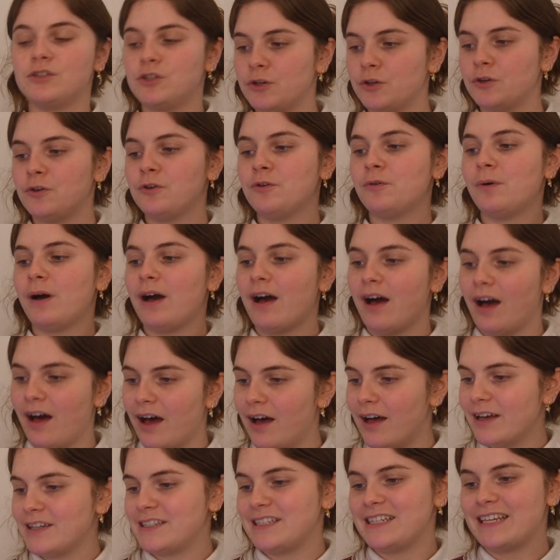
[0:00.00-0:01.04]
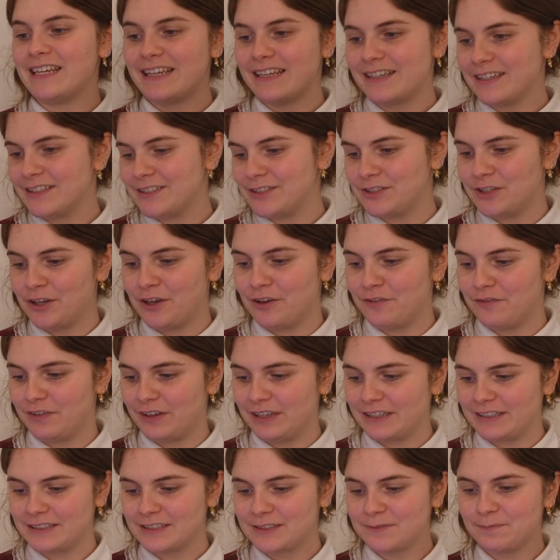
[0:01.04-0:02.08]
2 hearty
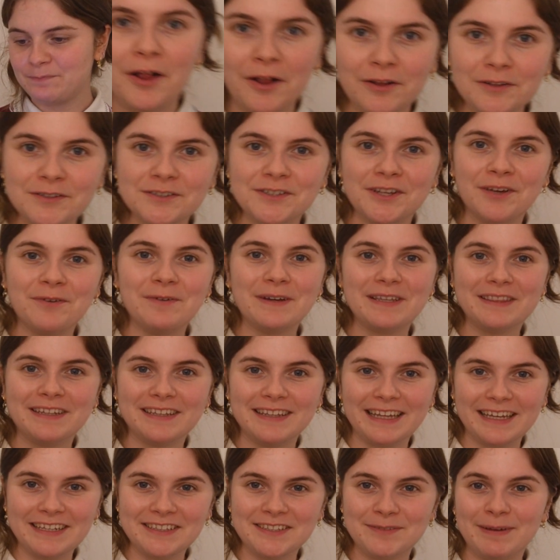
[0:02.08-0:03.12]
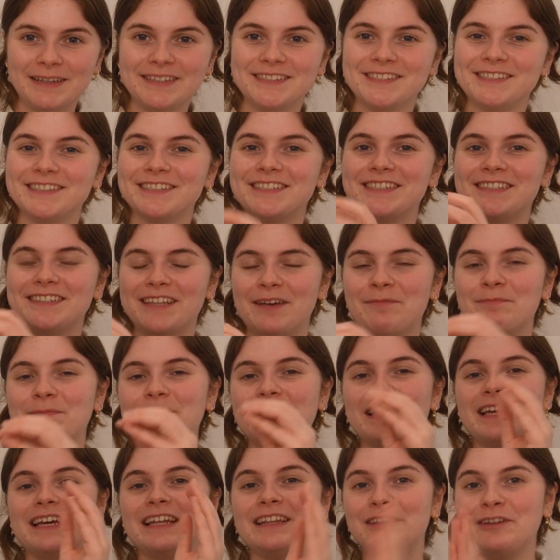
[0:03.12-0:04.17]
servings. Also in the later messages sent
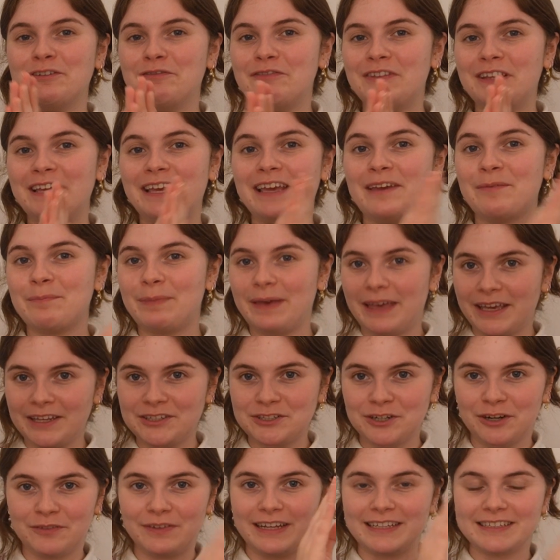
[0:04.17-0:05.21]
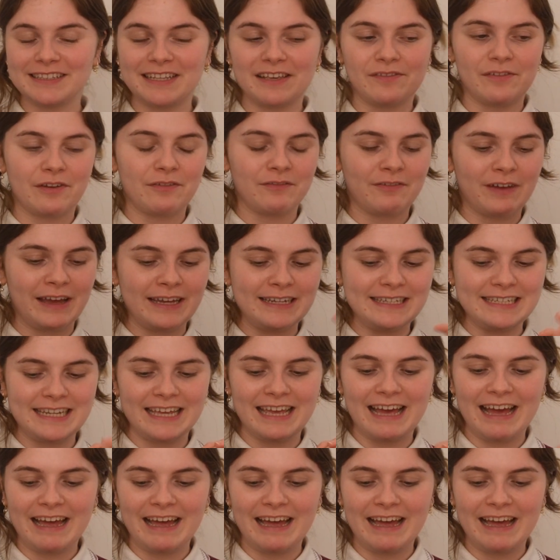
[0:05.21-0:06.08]
me a lovely picture of it. I'll see if I can find it,